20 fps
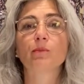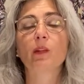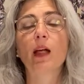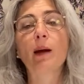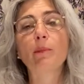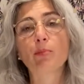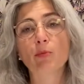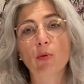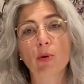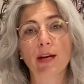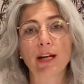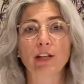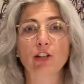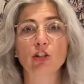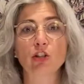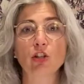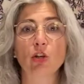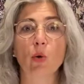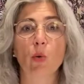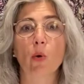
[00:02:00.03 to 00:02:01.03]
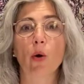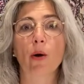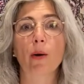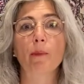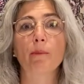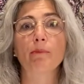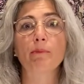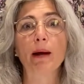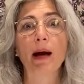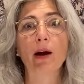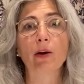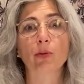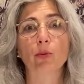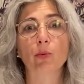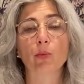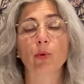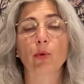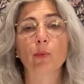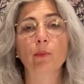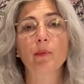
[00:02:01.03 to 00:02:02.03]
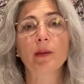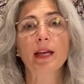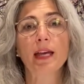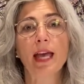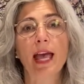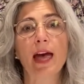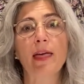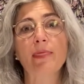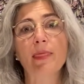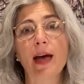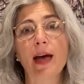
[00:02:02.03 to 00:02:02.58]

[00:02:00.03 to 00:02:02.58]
upgrade your powder room. And